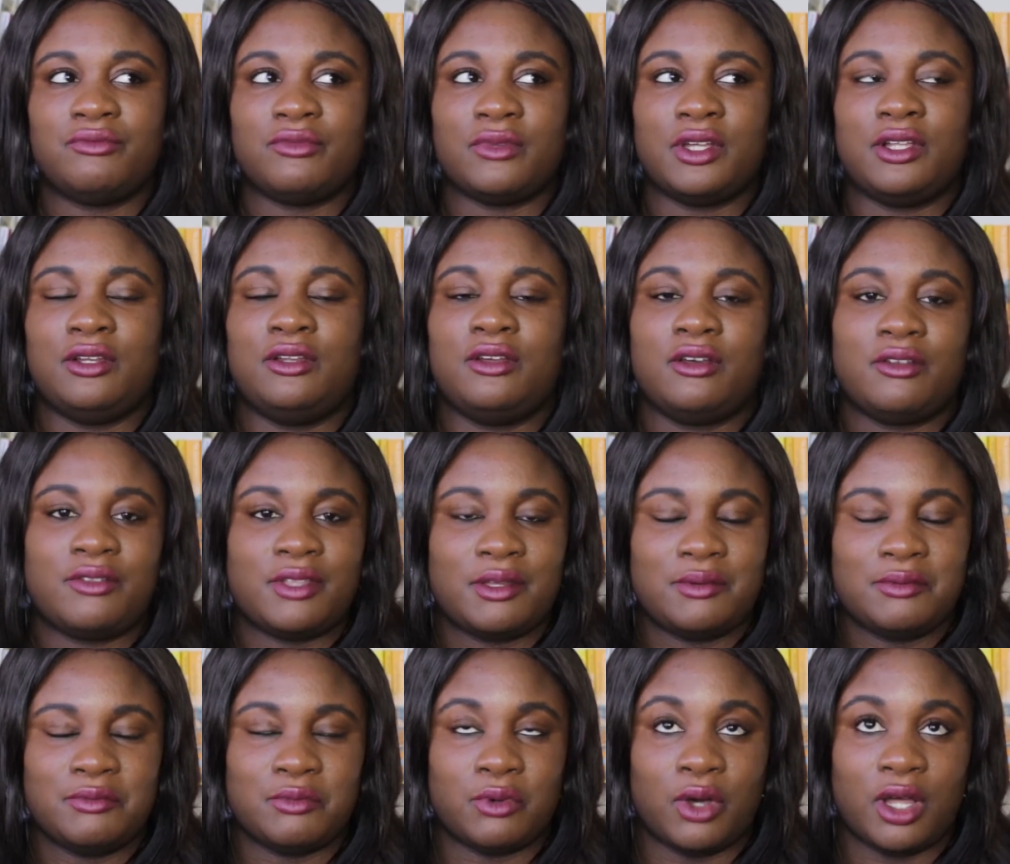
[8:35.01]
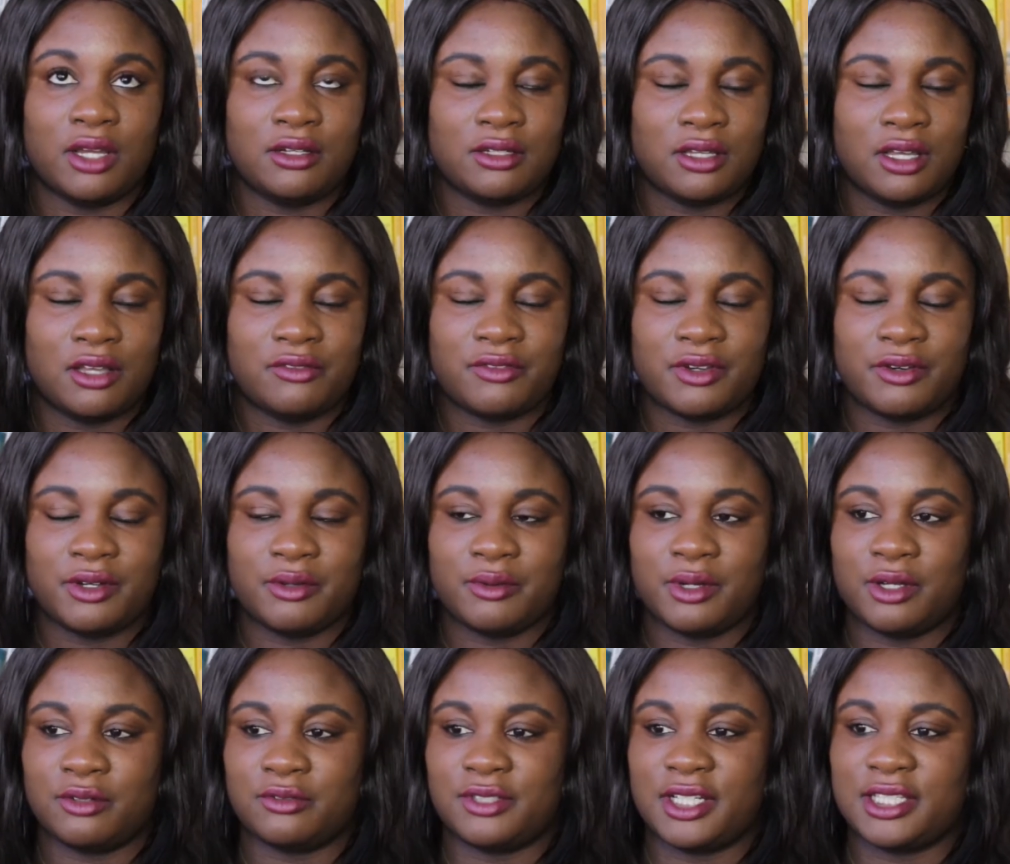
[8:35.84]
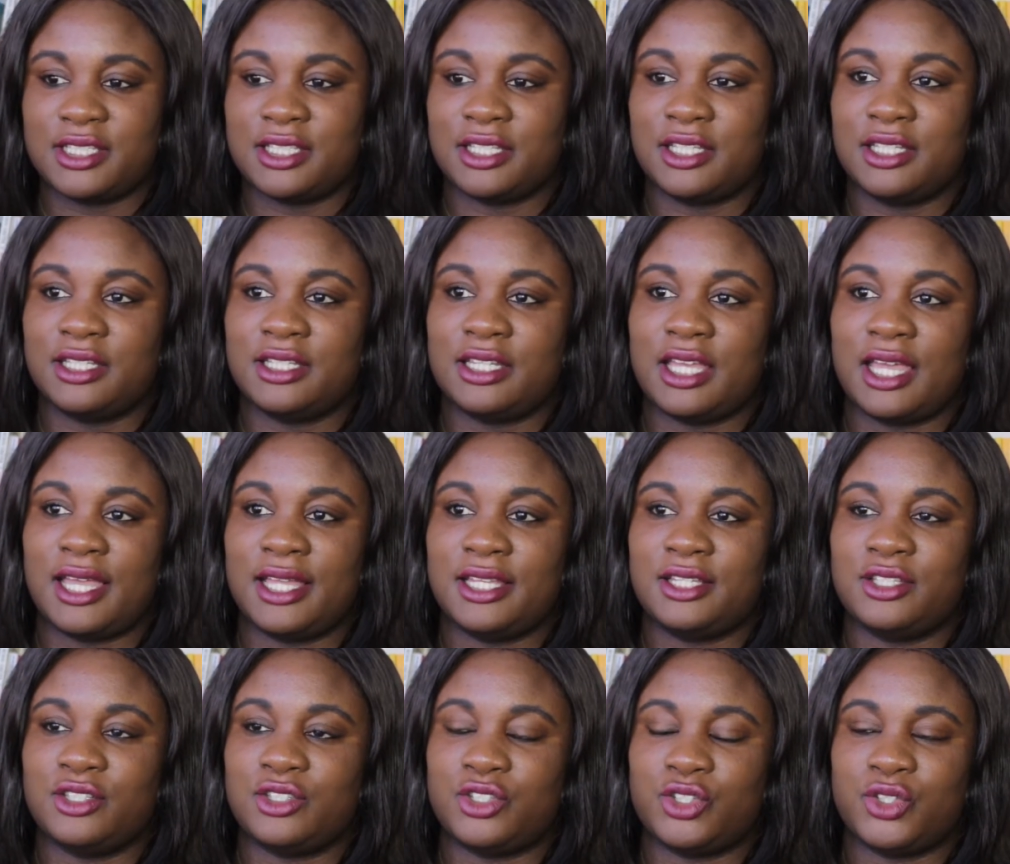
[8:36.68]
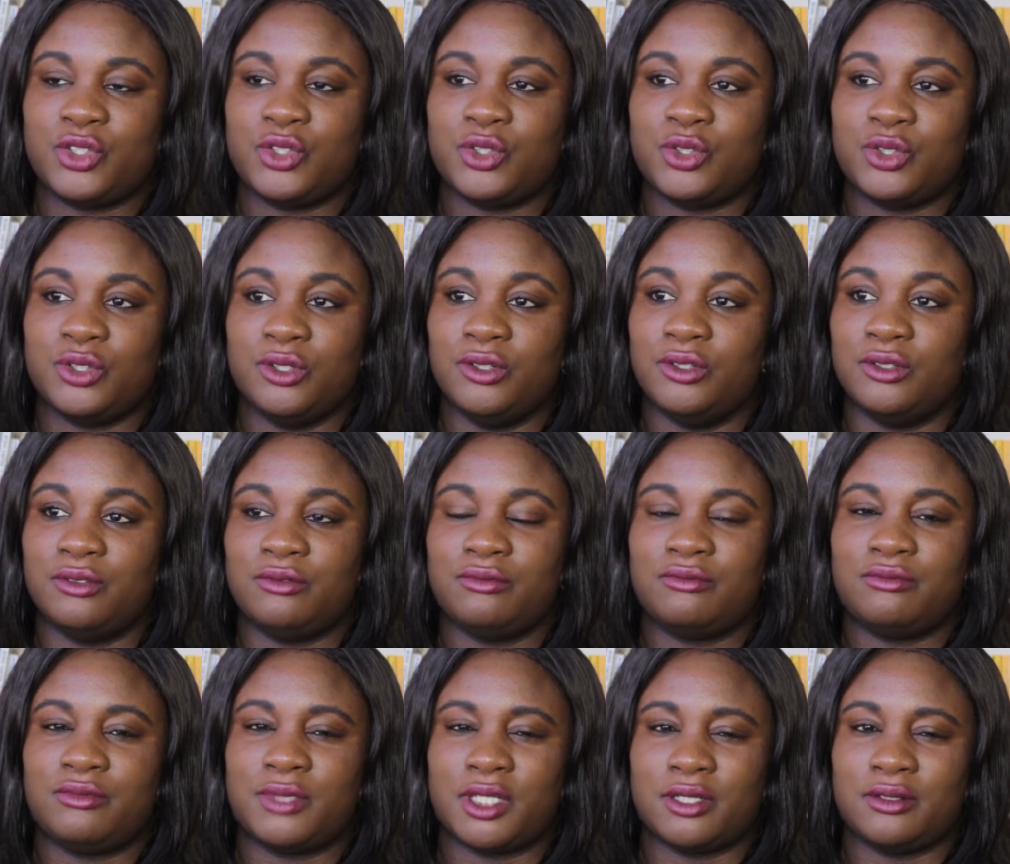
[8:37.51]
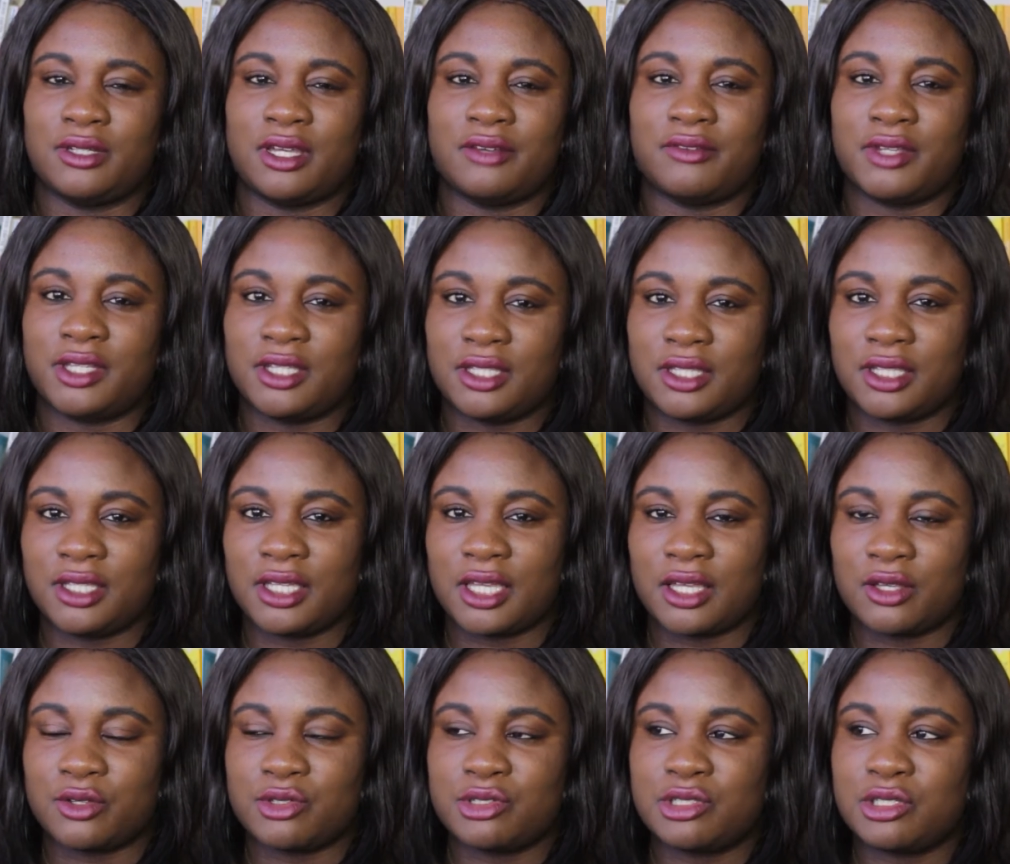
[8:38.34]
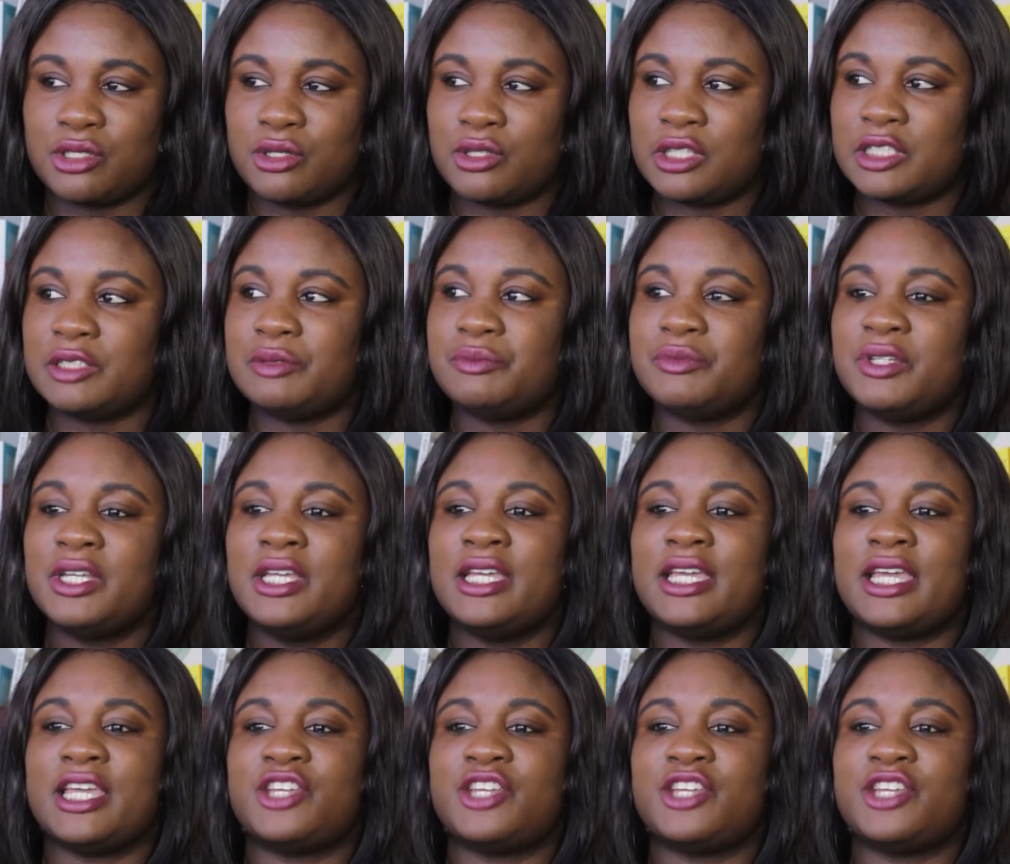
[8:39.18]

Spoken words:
A lot of them, one, are very well written, and two, don't have anything else to them.